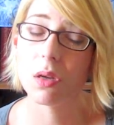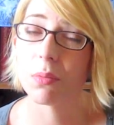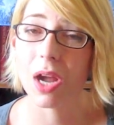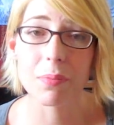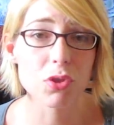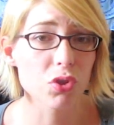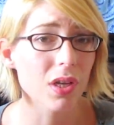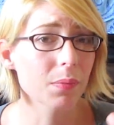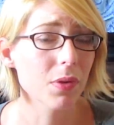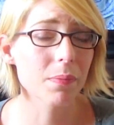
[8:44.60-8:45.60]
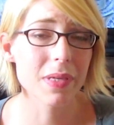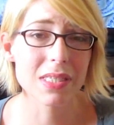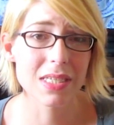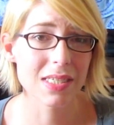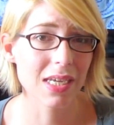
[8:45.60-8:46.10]
Perhaps you're trying to put a
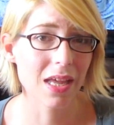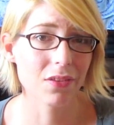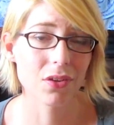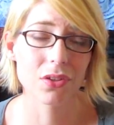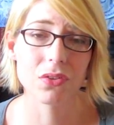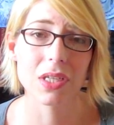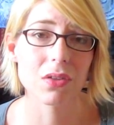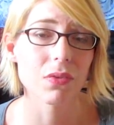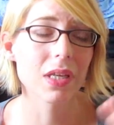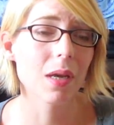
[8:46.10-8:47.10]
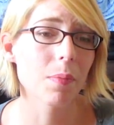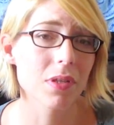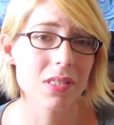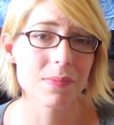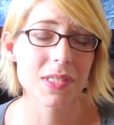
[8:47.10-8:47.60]
business together and you need to read up
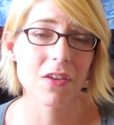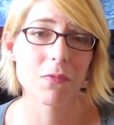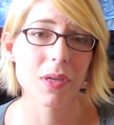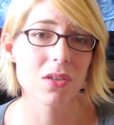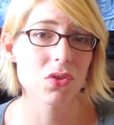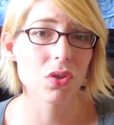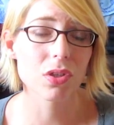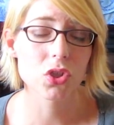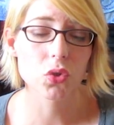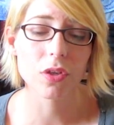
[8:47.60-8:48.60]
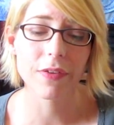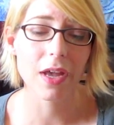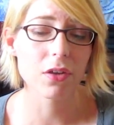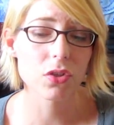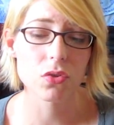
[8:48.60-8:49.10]
on some stuff because you're unsure of
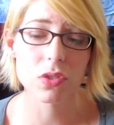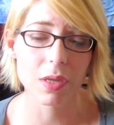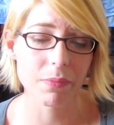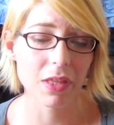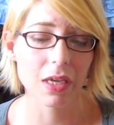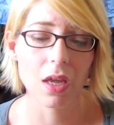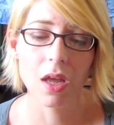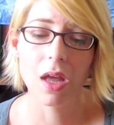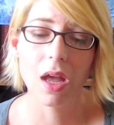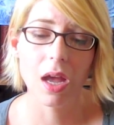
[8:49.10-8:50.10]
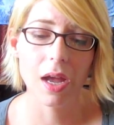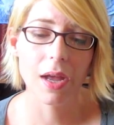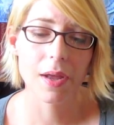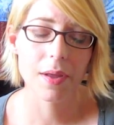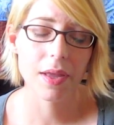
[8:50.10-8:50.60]
how to do something.
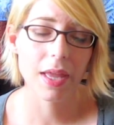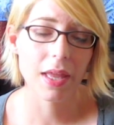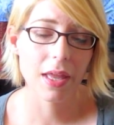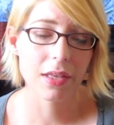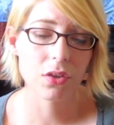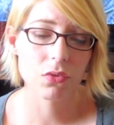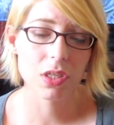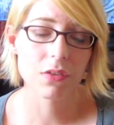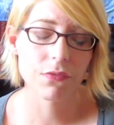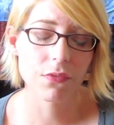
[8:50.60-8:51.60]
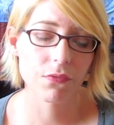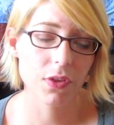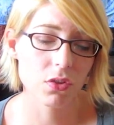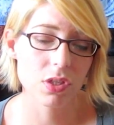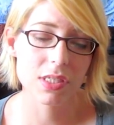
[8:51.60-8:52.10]
And you need to
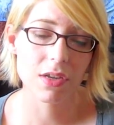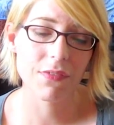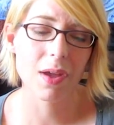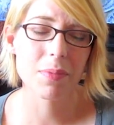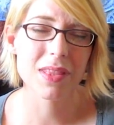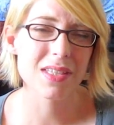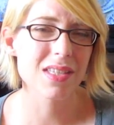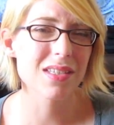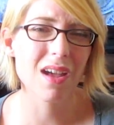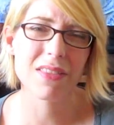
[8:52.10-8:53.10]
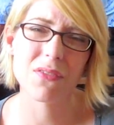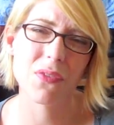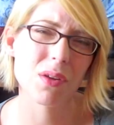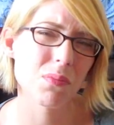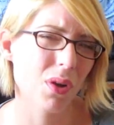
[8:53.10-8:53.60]
figure this stuff out. But this is not the
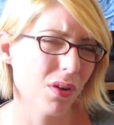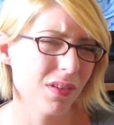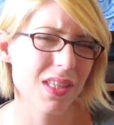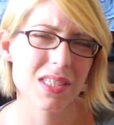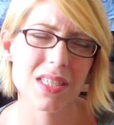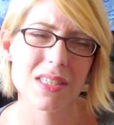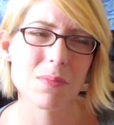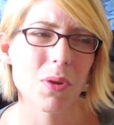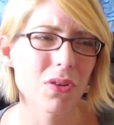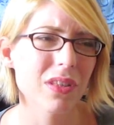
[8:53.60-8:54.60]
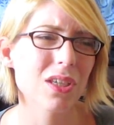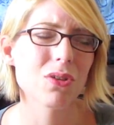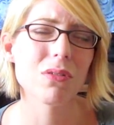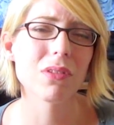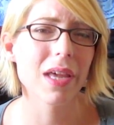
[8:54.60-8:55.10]
fun part. This is the part that
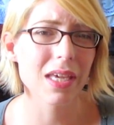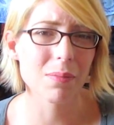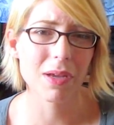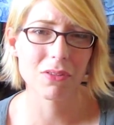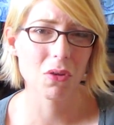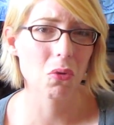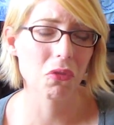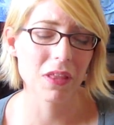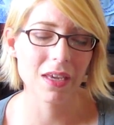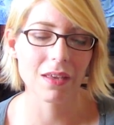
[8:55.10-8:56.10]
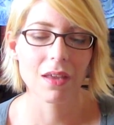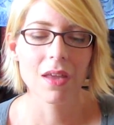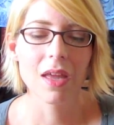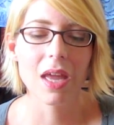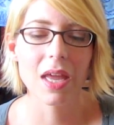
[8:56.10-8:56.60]
you don't like about the whole thing.
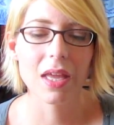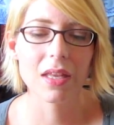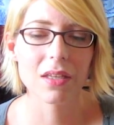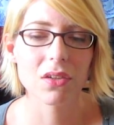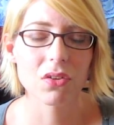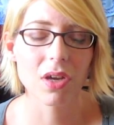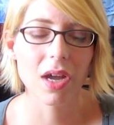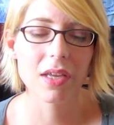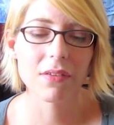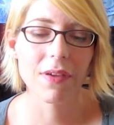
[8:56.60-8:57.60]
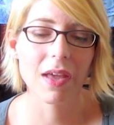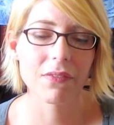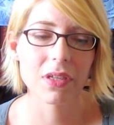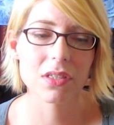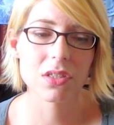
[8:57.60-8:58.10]
And you're kind of
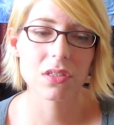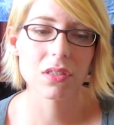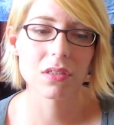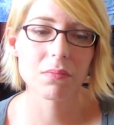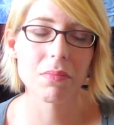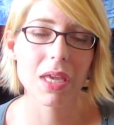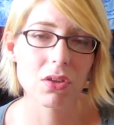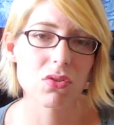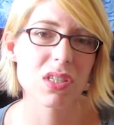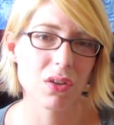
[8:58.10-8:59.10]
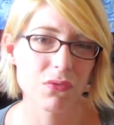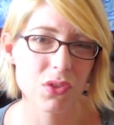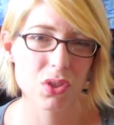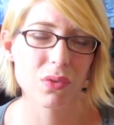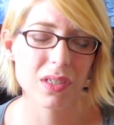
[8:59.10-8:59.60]
having to make yourself
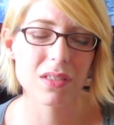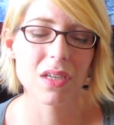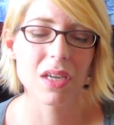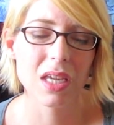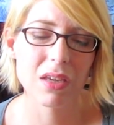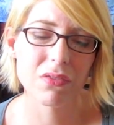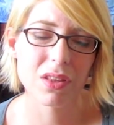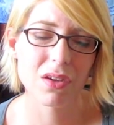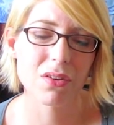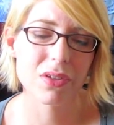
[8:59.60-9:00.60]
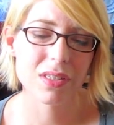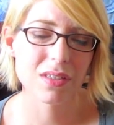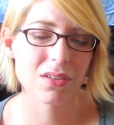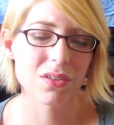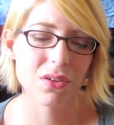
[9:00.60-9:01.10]
do it, even though
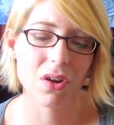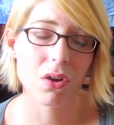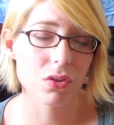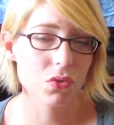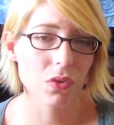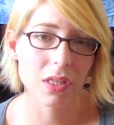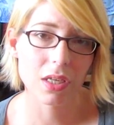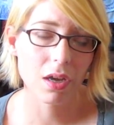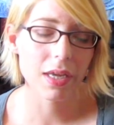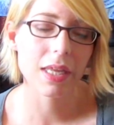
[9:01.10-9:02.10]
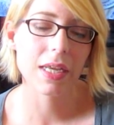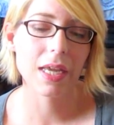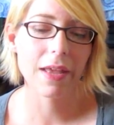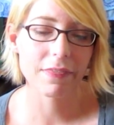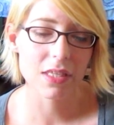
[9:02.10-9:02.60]
your heart's really not in it
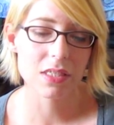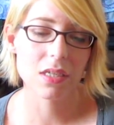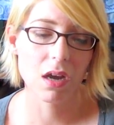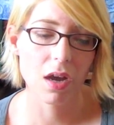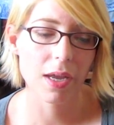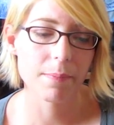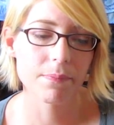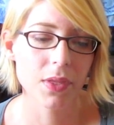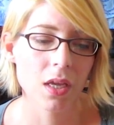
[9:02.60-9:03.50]
at this time.